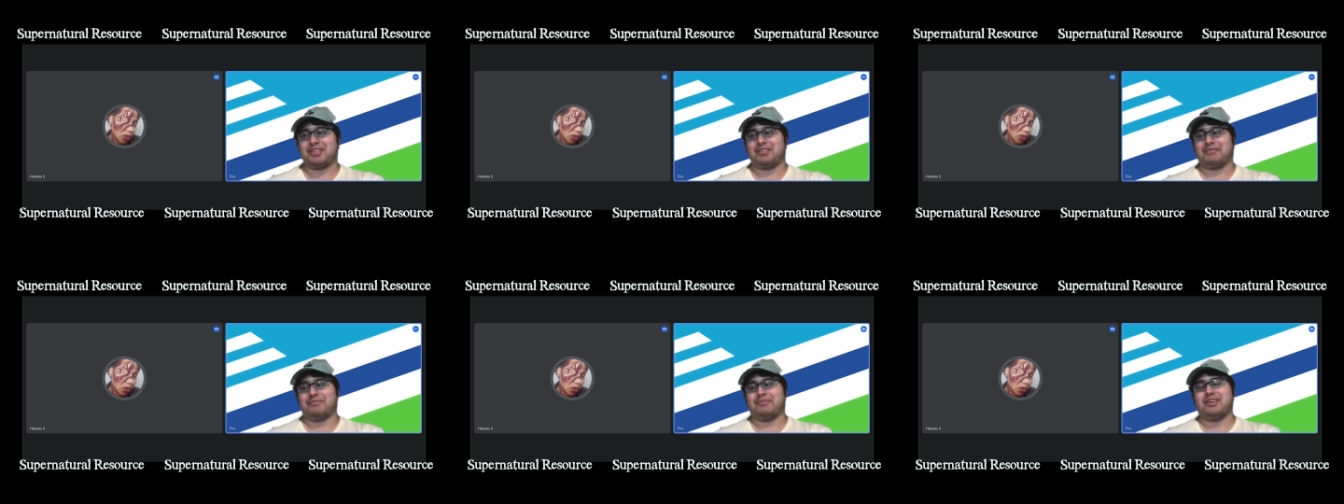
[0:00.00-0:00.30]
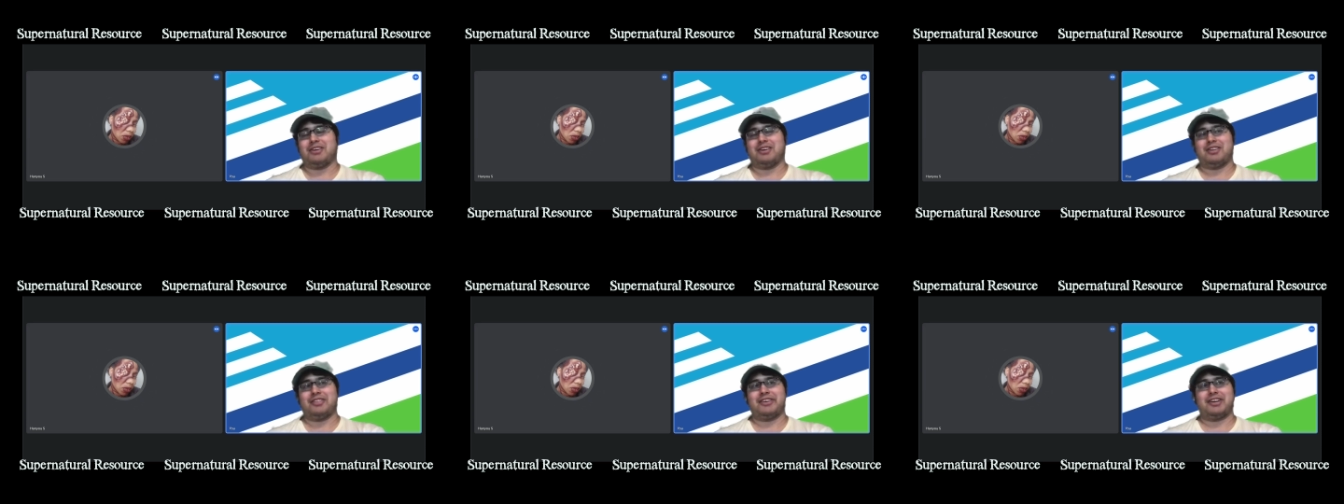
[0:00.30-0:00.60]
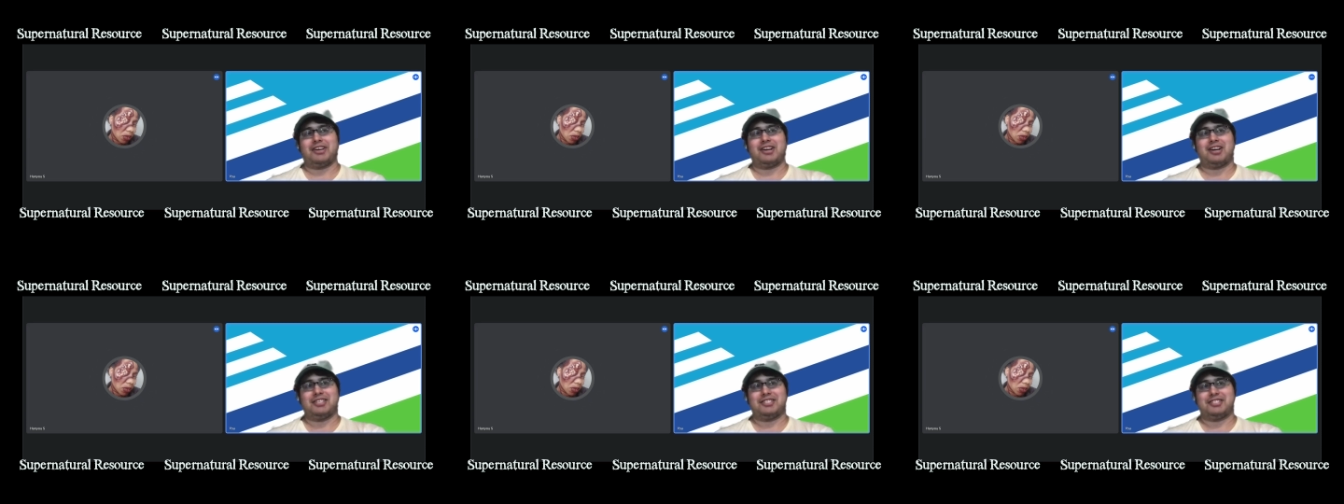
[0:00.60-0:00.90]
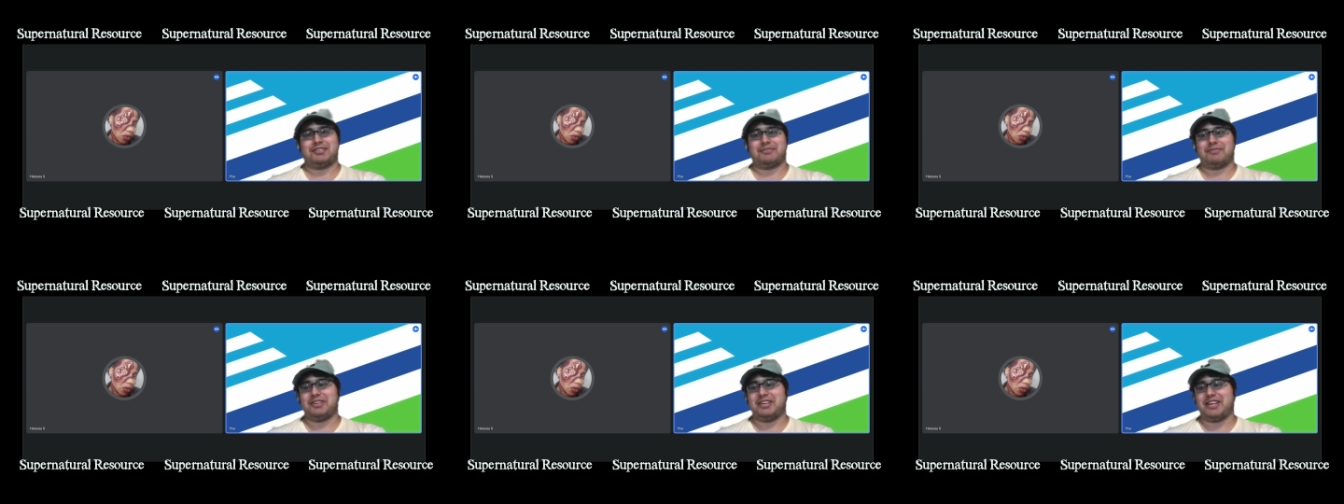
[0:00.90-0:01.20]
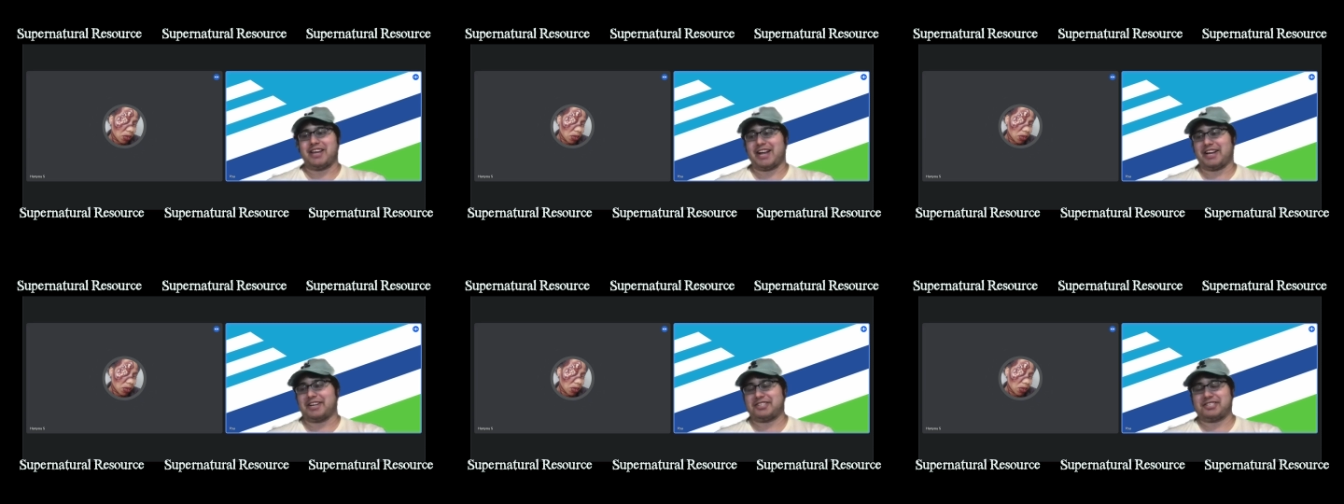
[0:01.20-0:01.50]
the constant
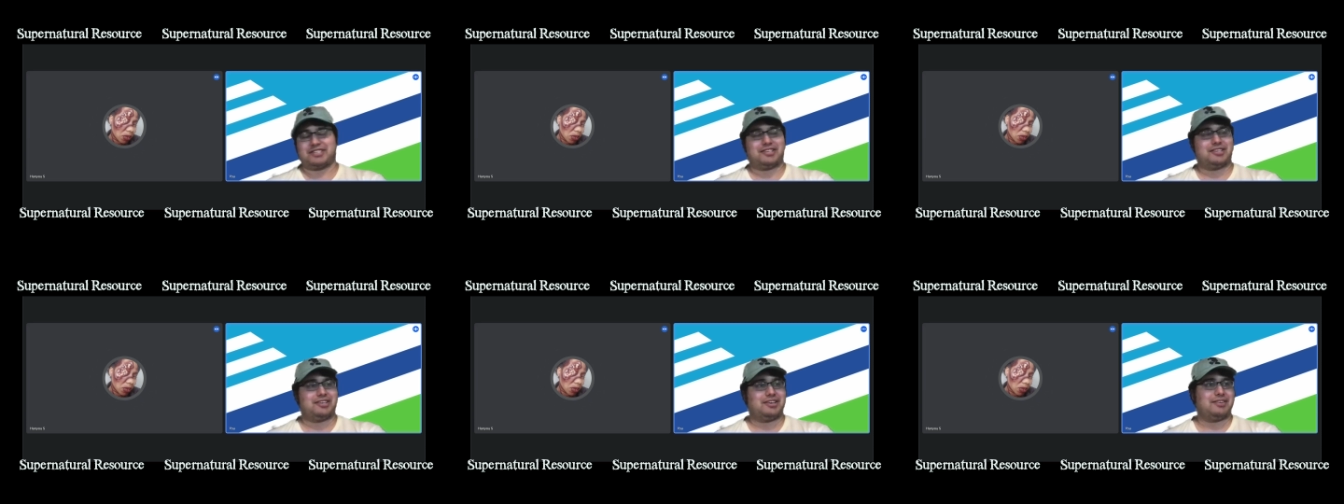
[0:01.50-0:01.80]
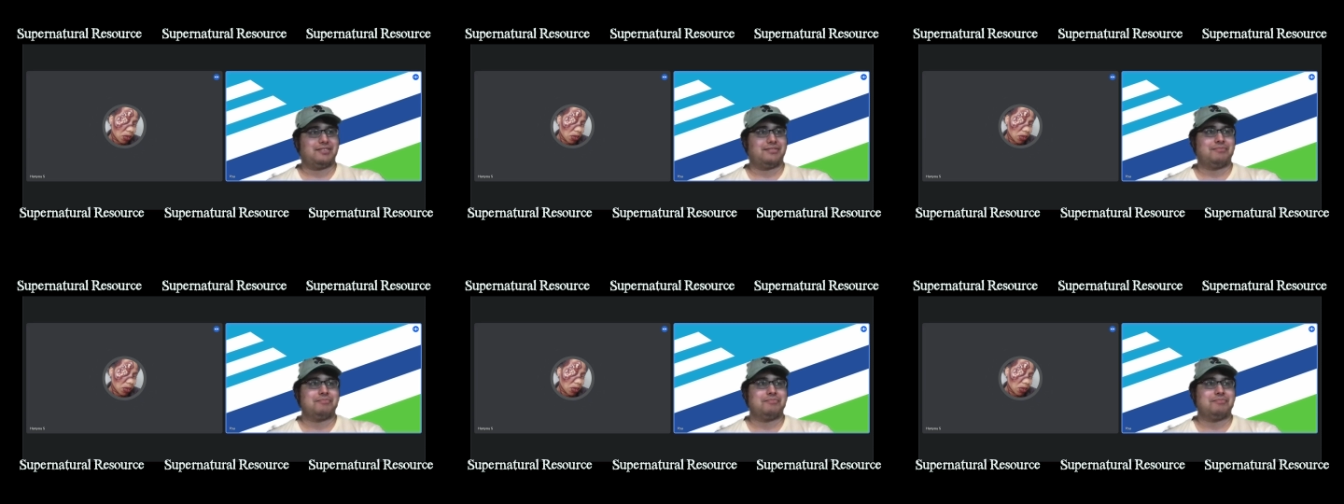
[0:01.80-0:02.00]
redaction of